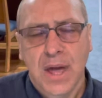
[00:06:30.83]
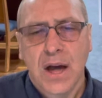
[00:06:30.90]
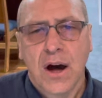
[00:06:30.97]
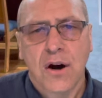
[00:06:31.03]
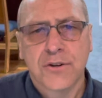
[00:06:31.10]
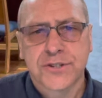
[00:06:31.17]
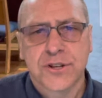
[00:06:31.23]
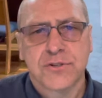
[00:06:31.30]

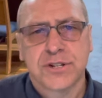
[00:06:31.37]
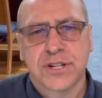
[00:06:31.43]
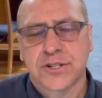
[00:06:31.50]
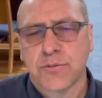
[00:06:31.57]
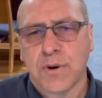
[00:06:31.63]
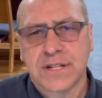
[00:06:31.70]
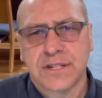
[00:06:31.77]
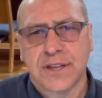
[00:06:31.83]
also just
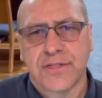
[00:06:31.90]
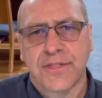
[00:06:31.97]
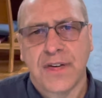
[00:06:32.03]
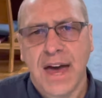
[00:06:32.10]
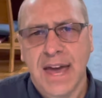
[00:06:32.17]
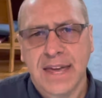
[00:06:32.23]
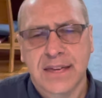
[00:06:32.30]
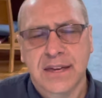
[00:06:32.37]
want to
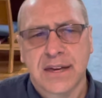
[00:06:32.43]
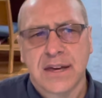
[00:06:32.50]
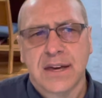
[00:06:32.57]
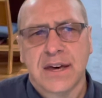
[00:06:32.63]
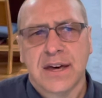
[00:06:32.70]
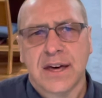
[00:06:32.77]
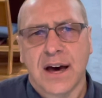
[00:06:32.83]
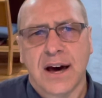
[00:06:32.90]
thank
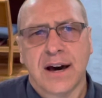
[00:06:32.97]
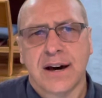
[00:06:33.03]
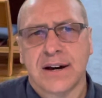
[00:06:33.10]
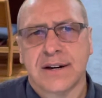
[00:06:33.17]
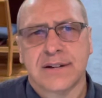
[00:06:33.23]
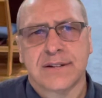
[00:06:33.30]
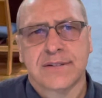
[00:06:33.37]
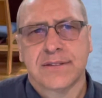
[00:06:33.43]

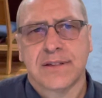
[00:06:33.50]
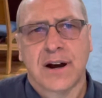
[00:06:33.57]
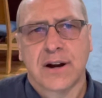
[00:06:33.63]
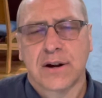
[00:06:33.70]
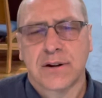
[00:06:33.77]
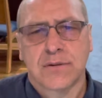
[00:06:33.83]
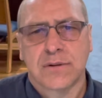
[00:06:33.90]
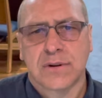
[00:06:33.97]

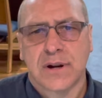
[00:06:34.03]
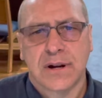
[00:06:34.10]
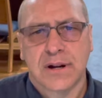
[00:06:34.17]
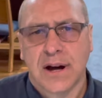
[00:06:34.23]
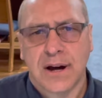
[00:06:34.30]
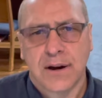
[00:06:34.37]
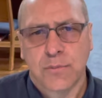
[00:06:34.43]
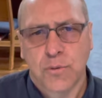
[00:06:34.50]

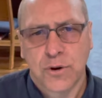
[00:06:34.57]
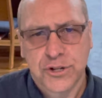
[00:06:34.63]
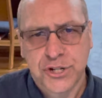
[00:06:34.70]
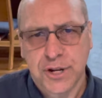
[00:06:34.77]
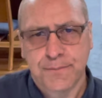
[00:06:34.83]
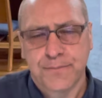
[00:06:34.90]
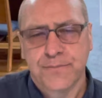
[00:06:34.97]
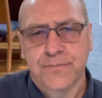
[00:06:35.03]
our
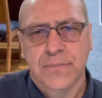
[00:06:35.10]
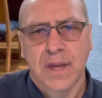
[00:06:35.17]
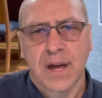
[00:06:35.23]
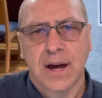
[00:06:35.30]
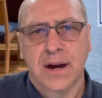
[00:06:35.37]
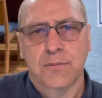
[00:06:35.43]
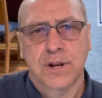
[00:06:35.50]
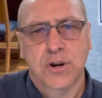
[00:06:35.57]
worship
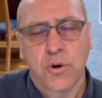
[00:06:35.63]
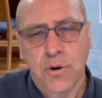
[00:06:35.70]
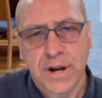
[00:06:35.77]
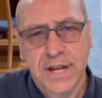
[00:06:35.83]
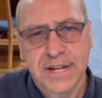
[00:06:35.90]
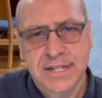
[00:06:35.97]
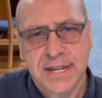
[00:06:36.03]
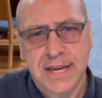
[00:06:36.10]

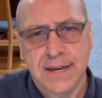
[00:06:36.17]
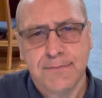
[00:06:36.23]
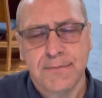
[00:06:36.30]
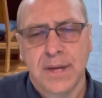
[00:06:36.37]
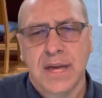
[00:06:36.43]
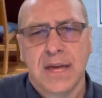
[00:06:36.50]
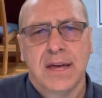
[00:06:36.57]
recording team.